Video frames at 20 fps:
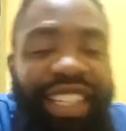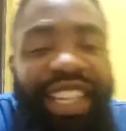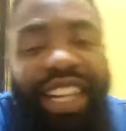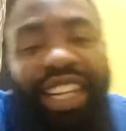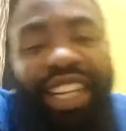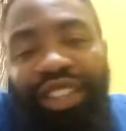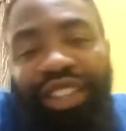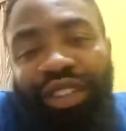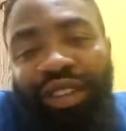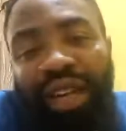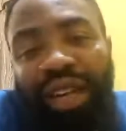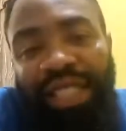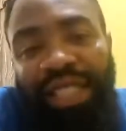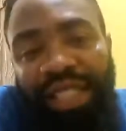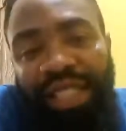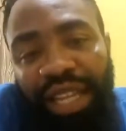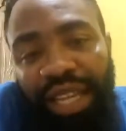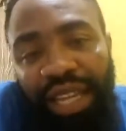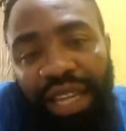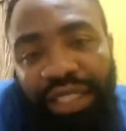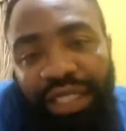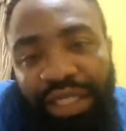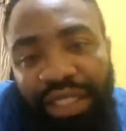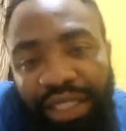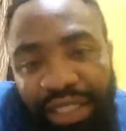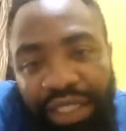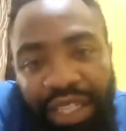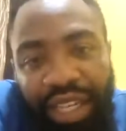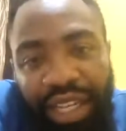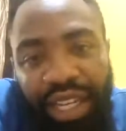You know, I started
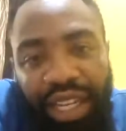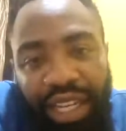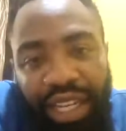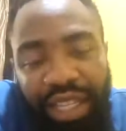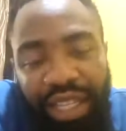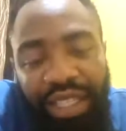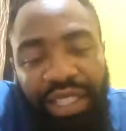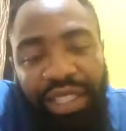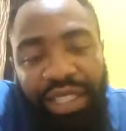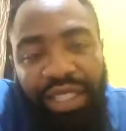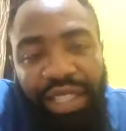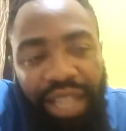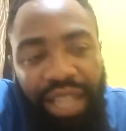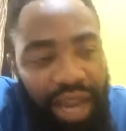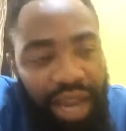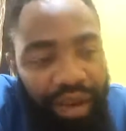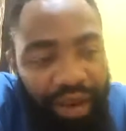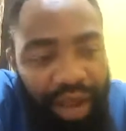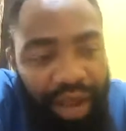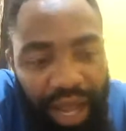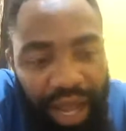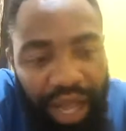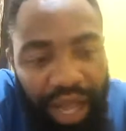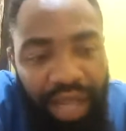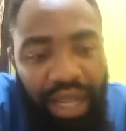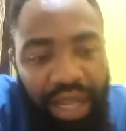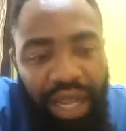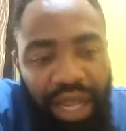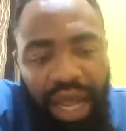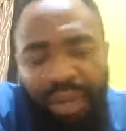the
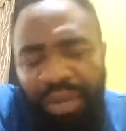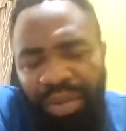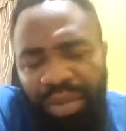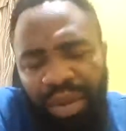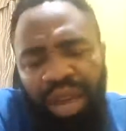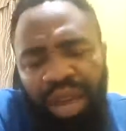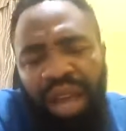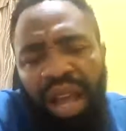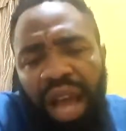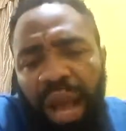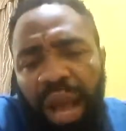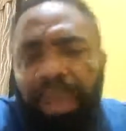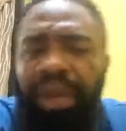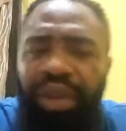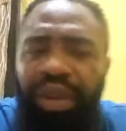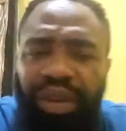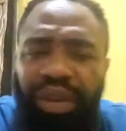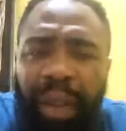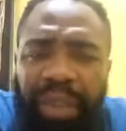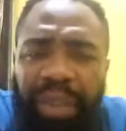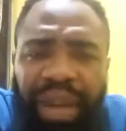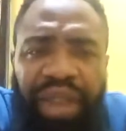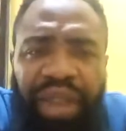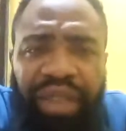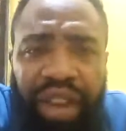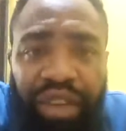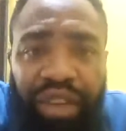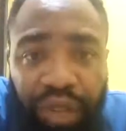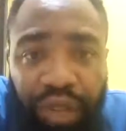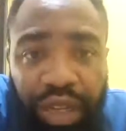career. I've been a
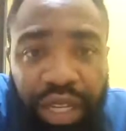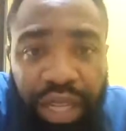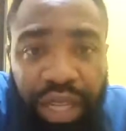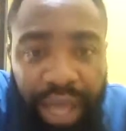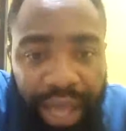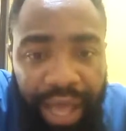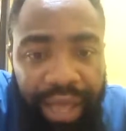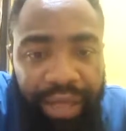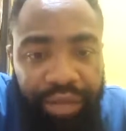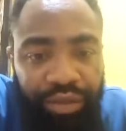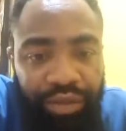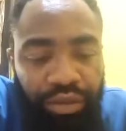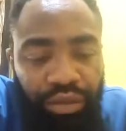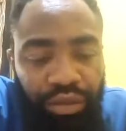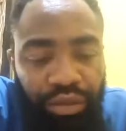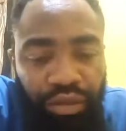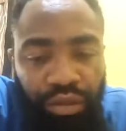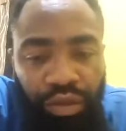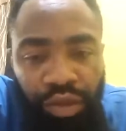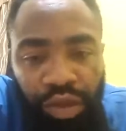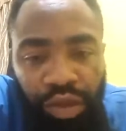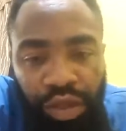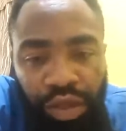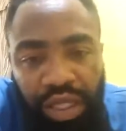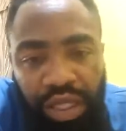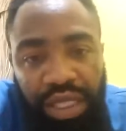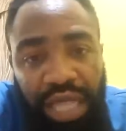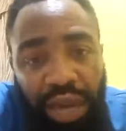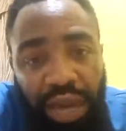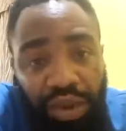very funny guy
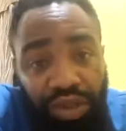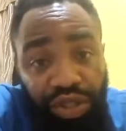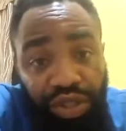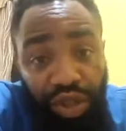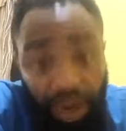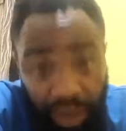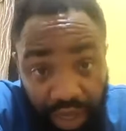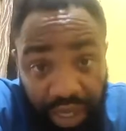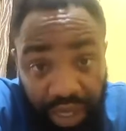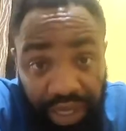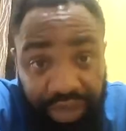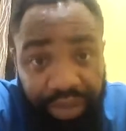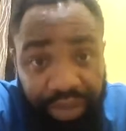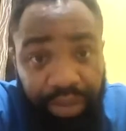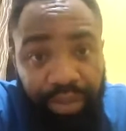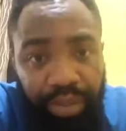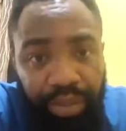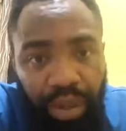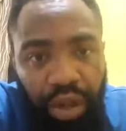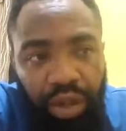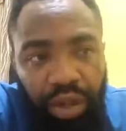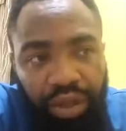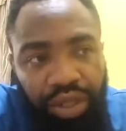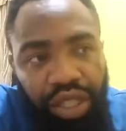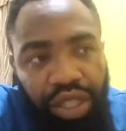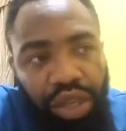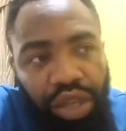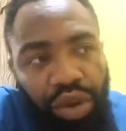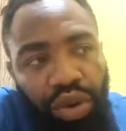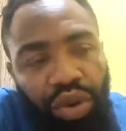since I was young. But
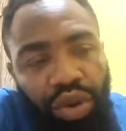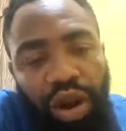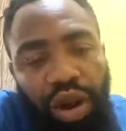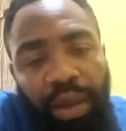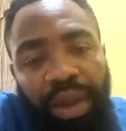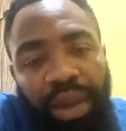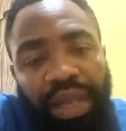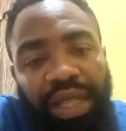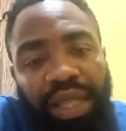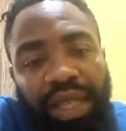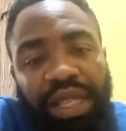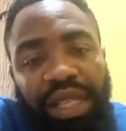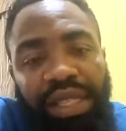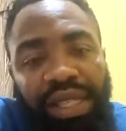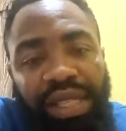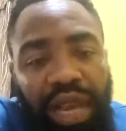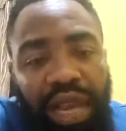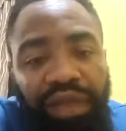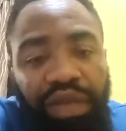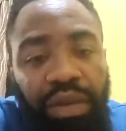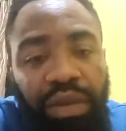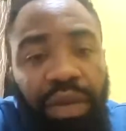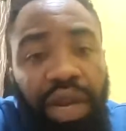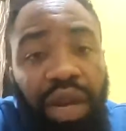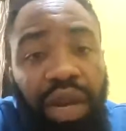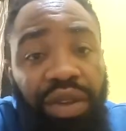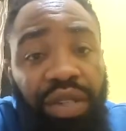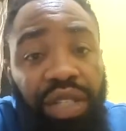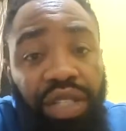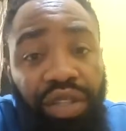the whole comedy thing started from when
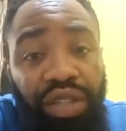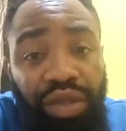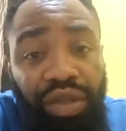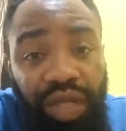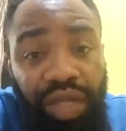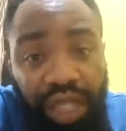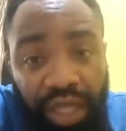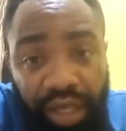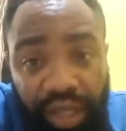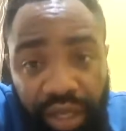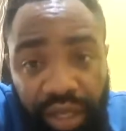I was in the uni.